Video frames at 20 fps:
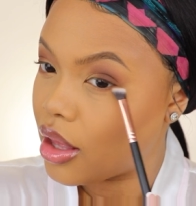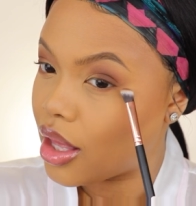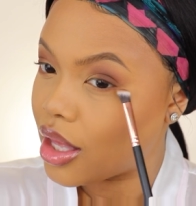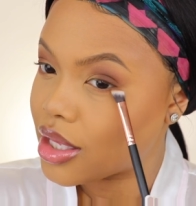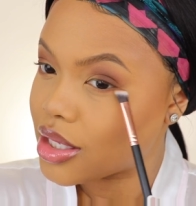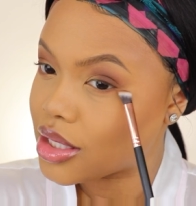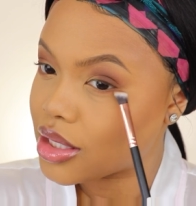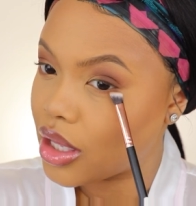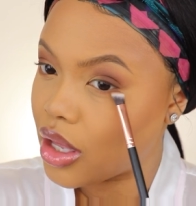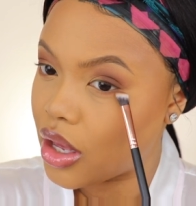
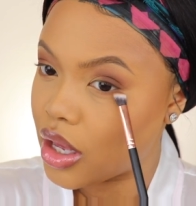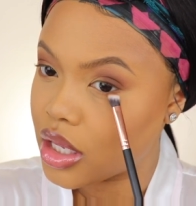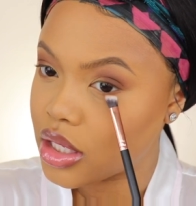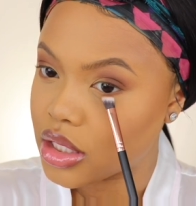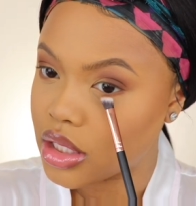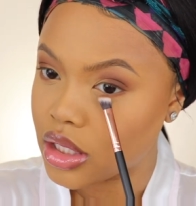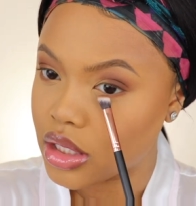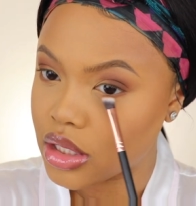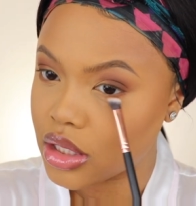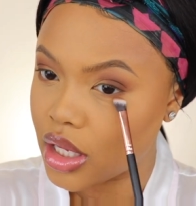As long
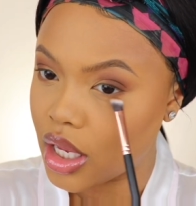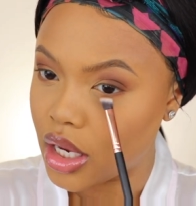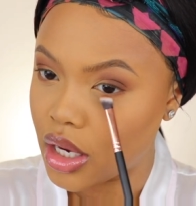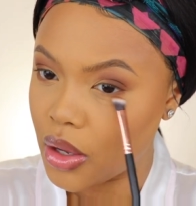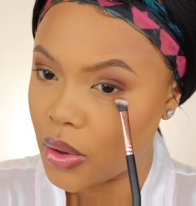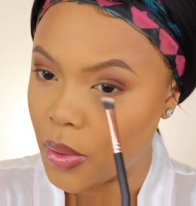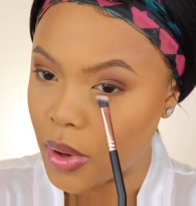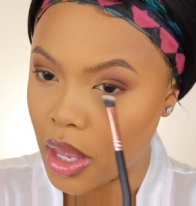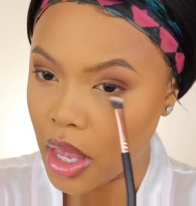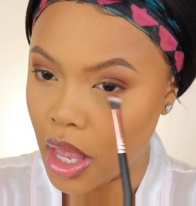as there's not
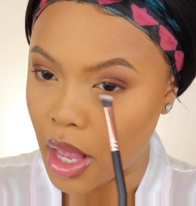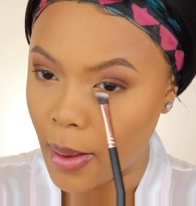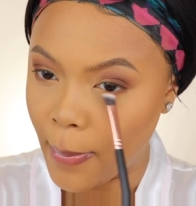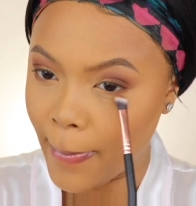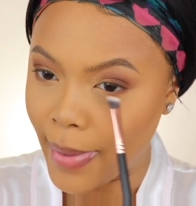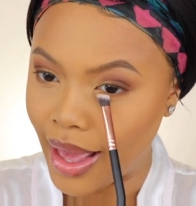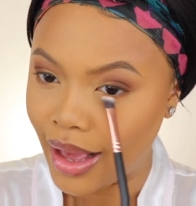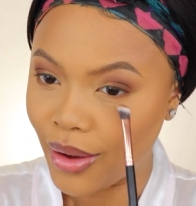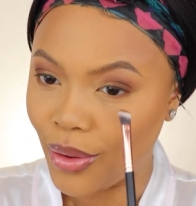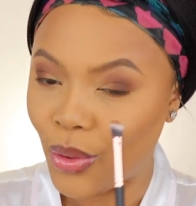no
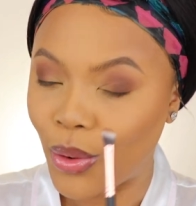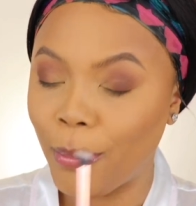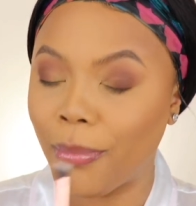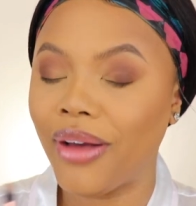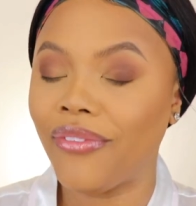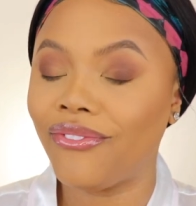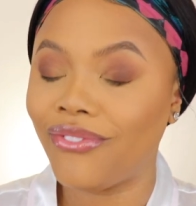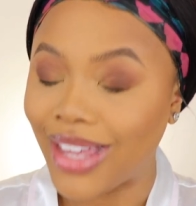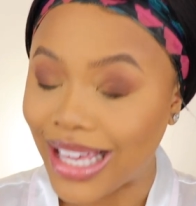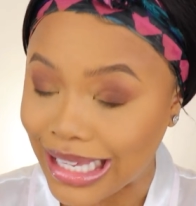kickback on
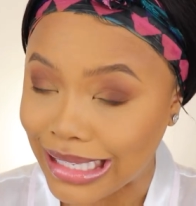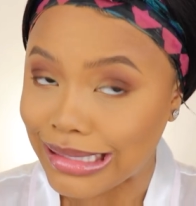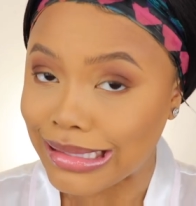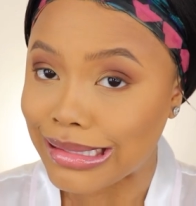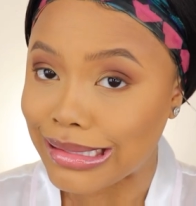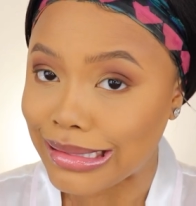my face.